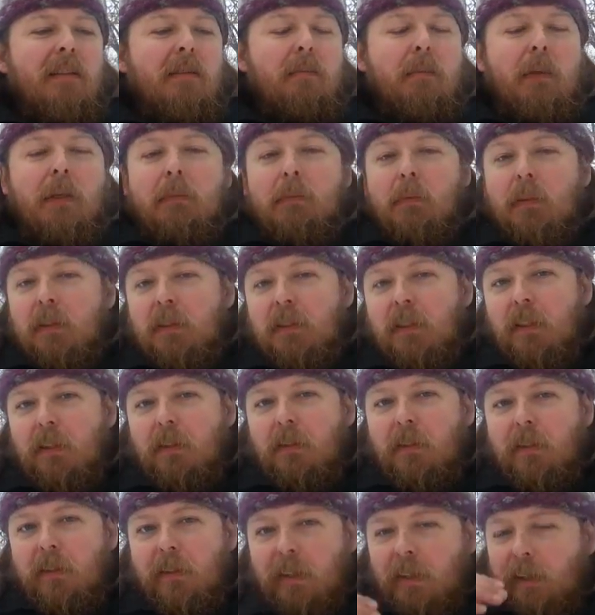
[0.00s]
people
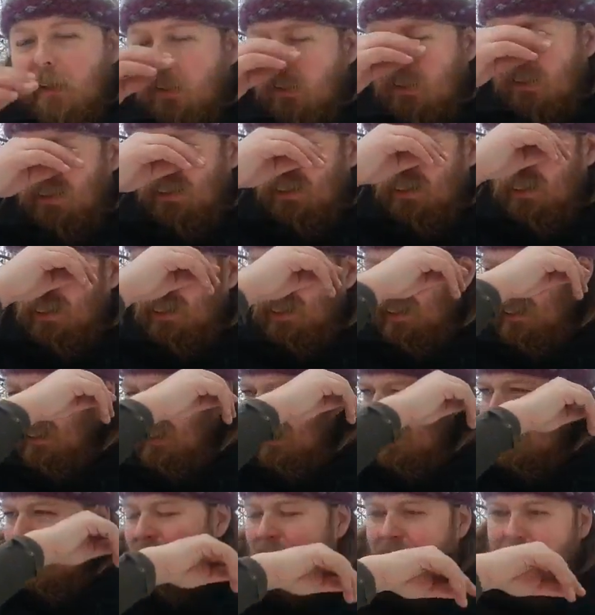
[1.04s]
showing their
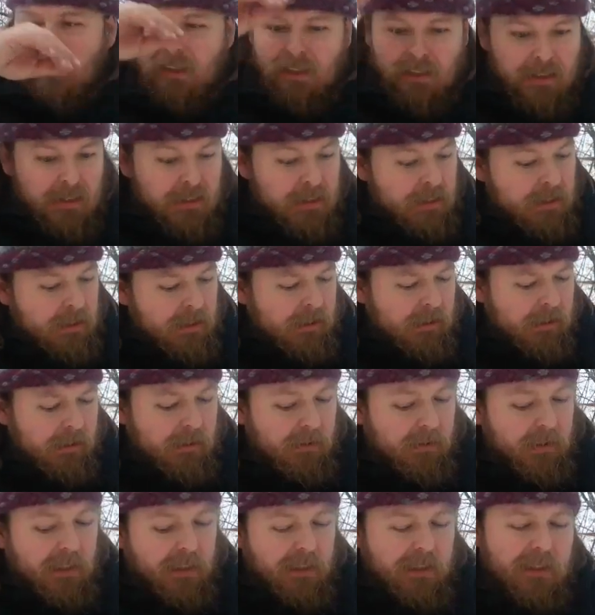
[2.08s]

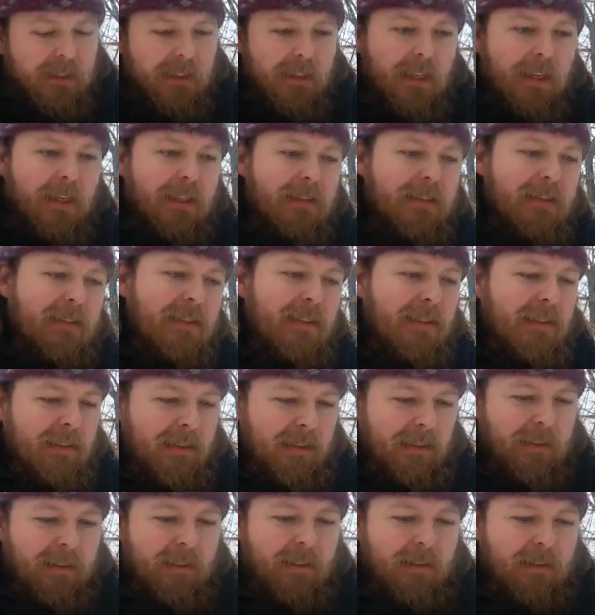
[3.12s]
unique kit.
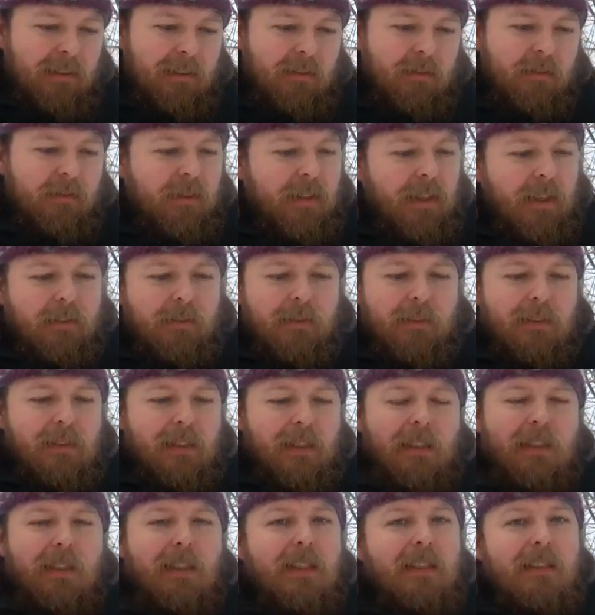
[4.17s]
It's 5 or
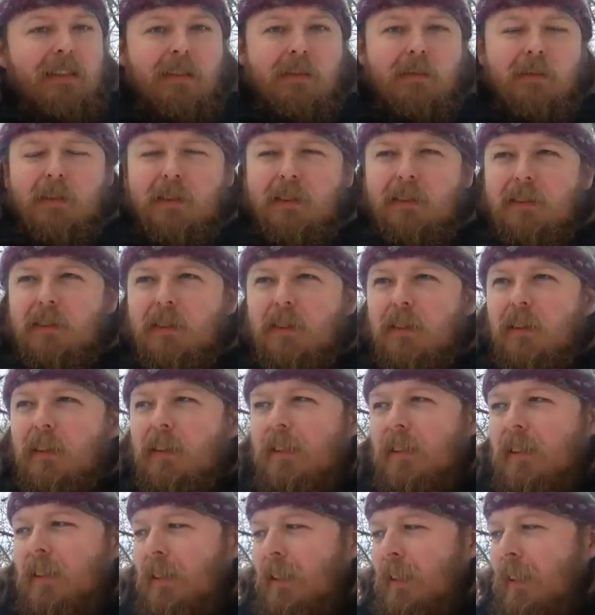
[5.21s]
10 items and so
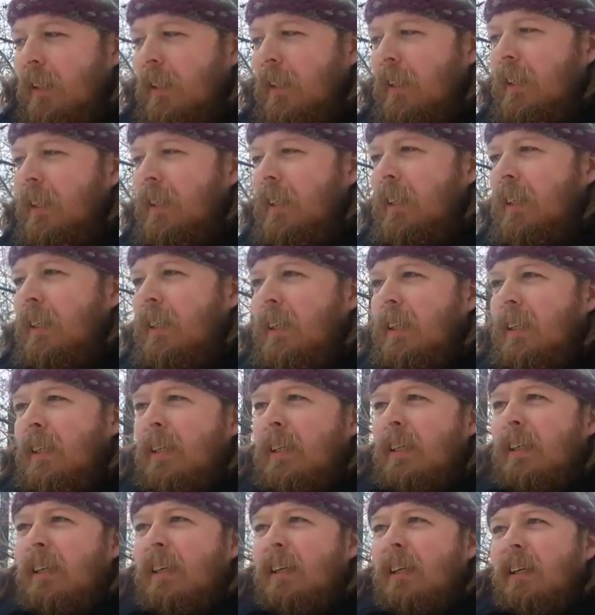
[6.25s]

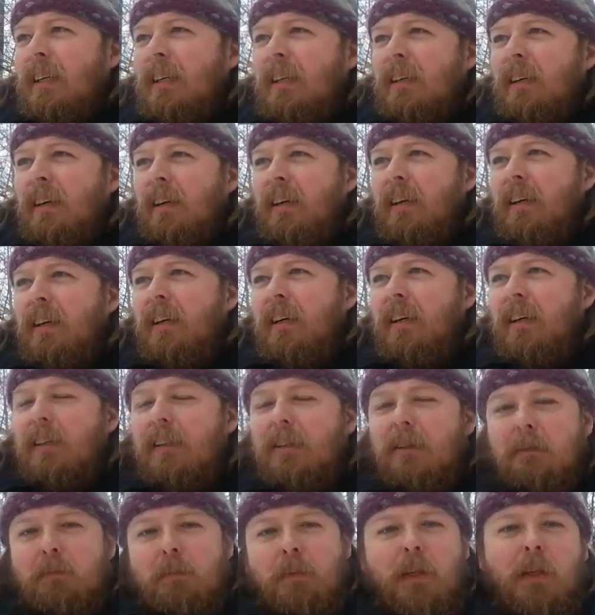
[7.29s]
on. I
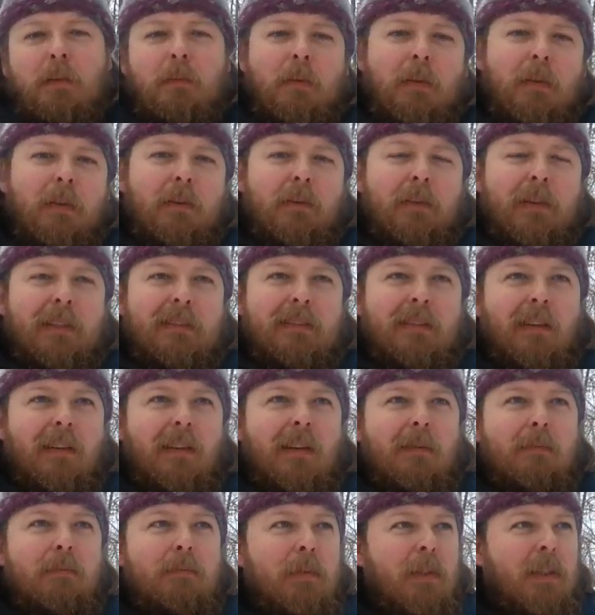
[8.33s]
could probably wrestle
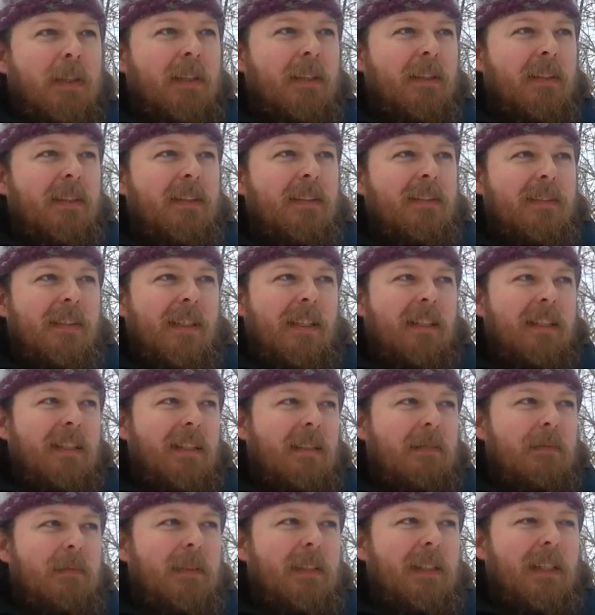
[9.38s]
up 10
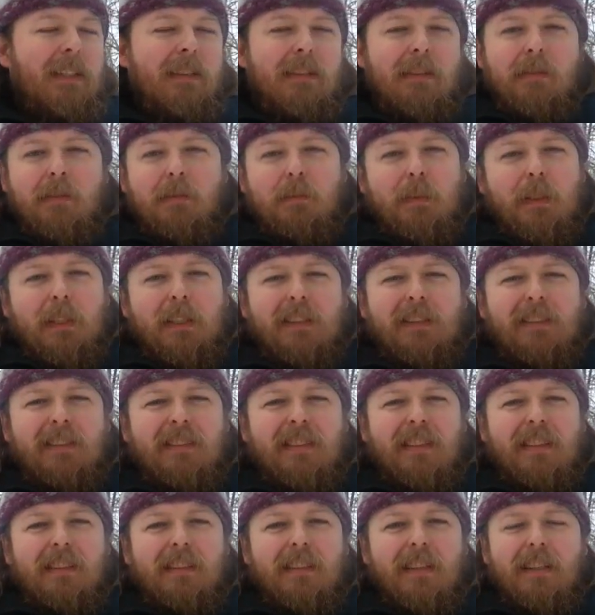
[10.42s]
items, but it's
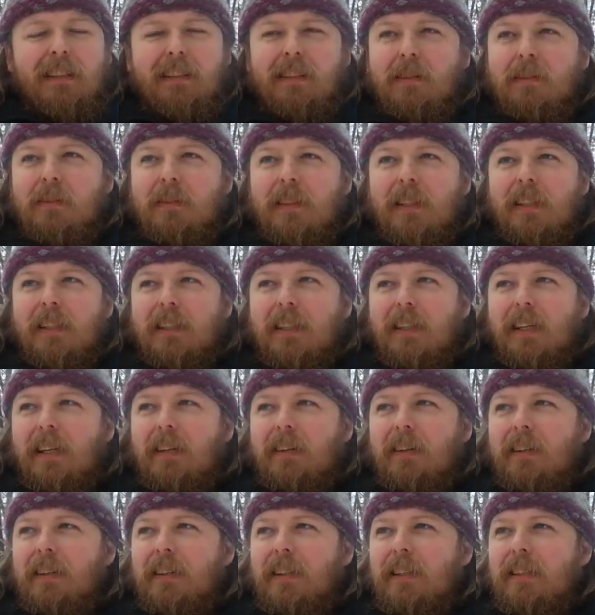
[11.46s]
not items that I
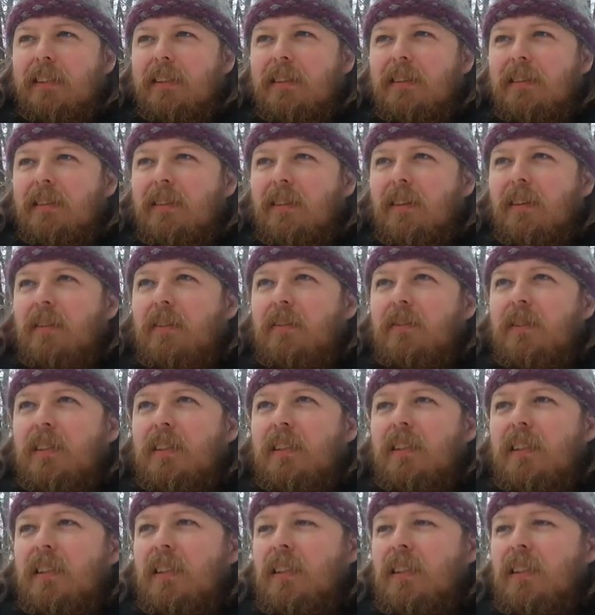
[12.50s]
carry that often.